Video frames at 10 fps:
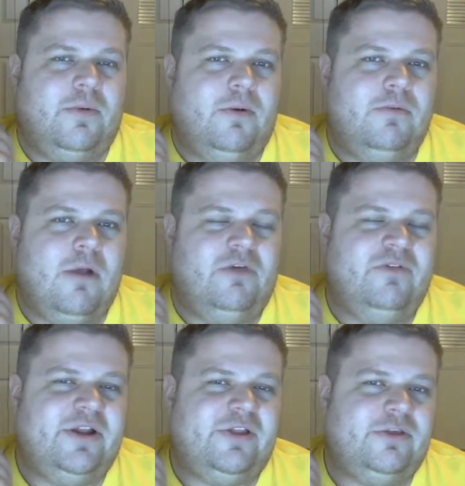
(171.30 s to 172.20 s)

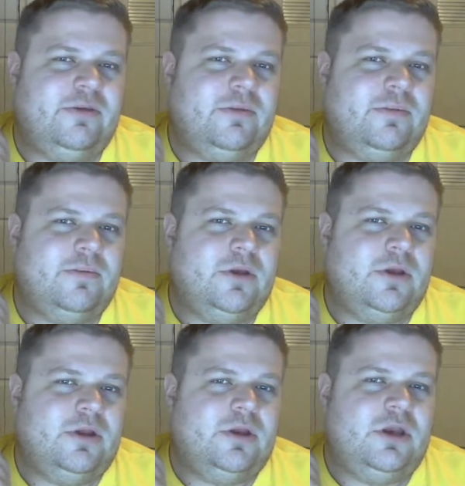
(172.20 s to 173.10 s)
relevance,
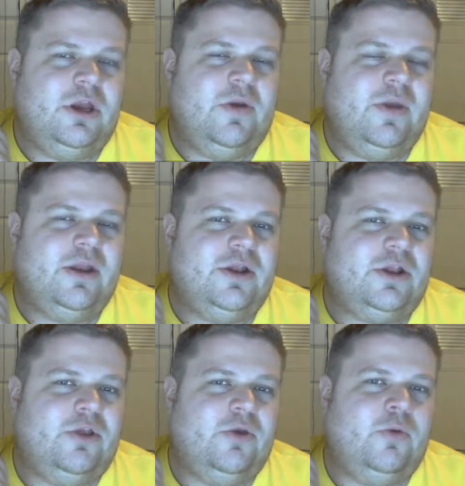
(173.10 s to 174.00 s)

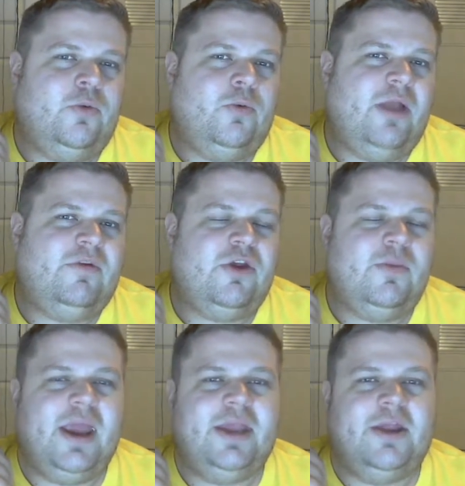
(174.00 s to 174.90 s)
to whatever your
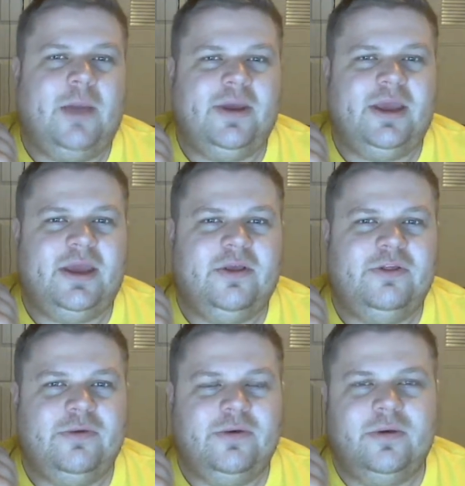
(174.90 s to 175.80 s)
main topic
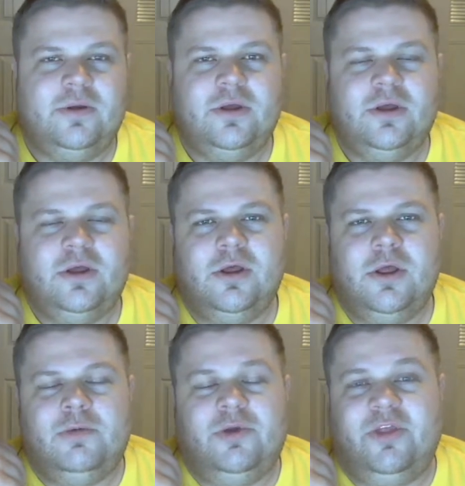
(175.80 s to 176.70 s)
is
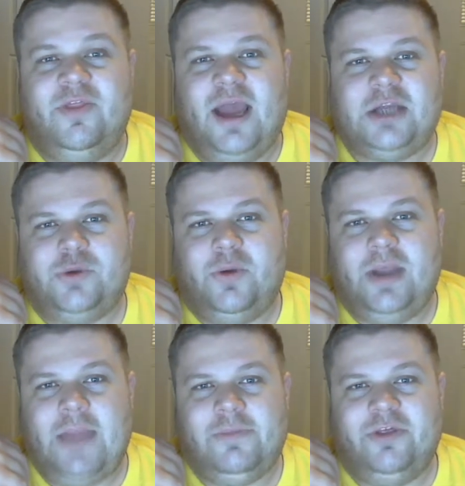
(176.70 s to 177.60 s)
within the actual
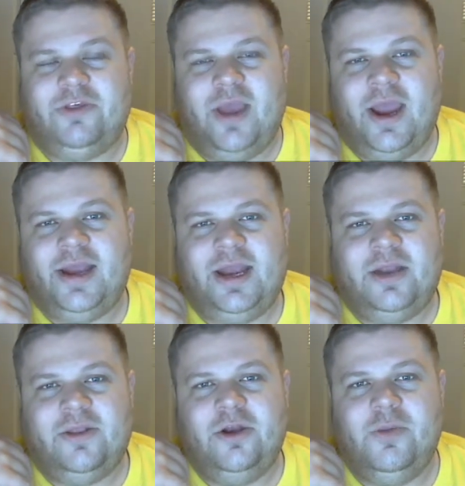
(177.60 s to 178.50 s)
name of the site
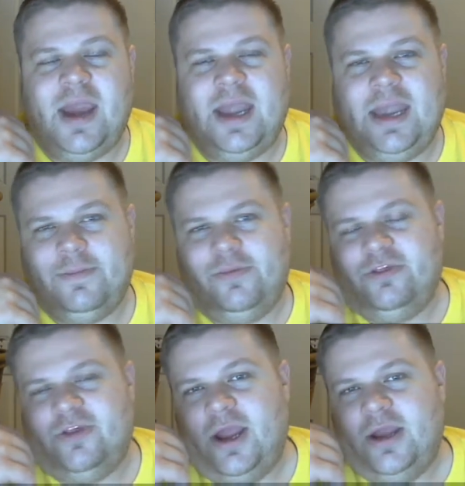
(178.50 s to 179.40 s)
and the domain name of the
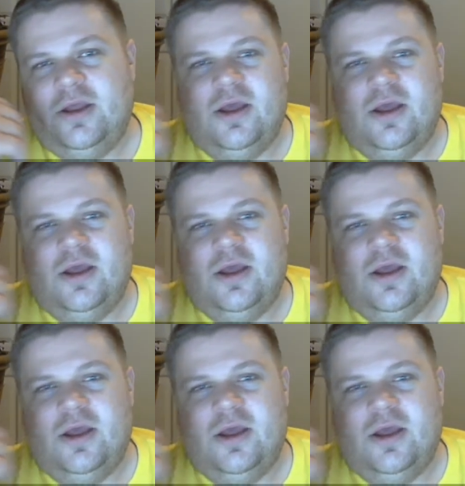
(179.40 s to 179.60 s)
site.